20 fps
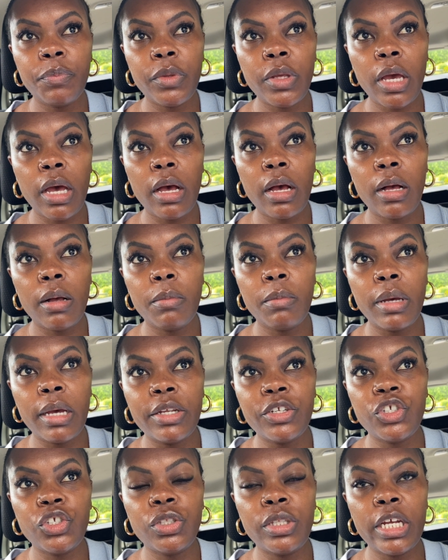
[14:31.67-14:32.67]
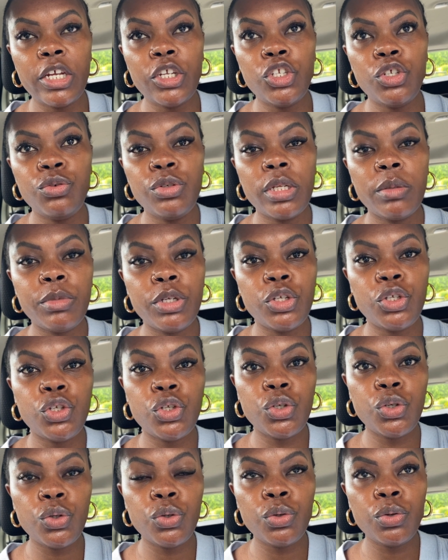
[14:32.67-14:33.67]
Um, and they do them in
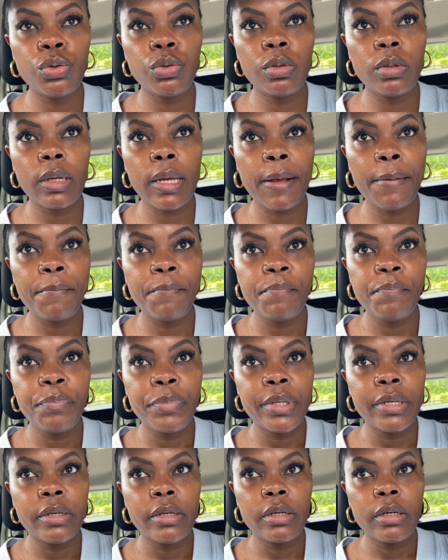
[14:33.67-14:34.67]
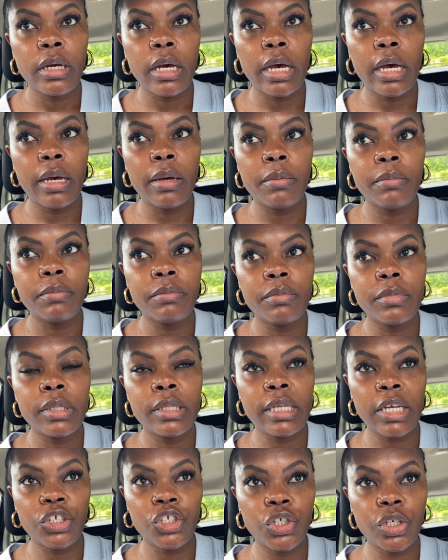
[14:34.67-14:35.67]
two um,
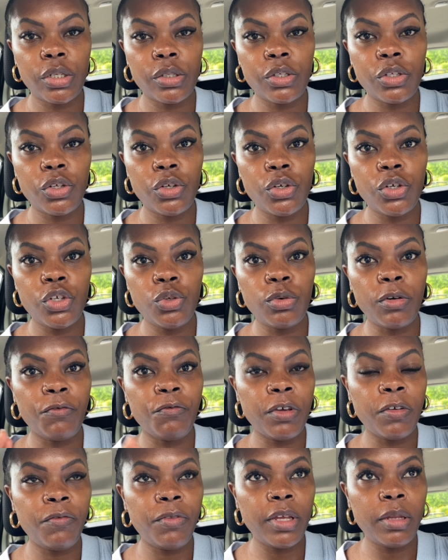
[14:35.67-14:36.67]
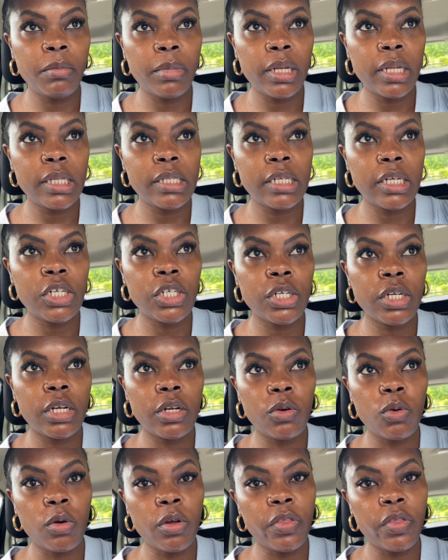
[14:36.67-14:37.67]
sessions. So you can do a 15 minute session
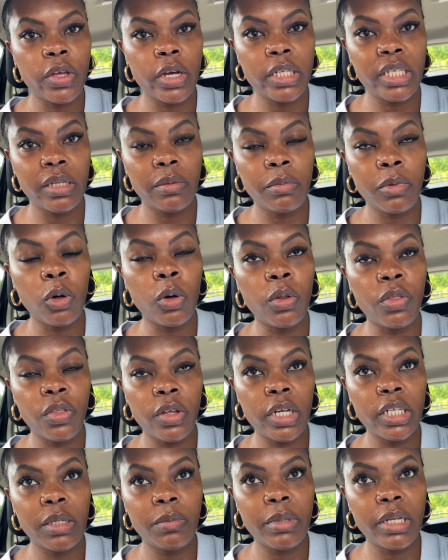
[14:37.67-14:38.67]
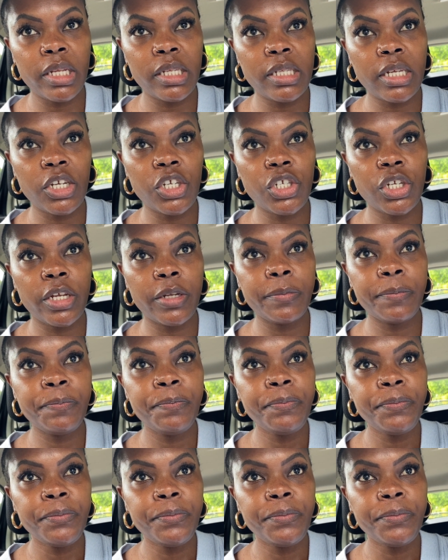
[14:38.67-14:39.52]
or 30 or 30 minute session.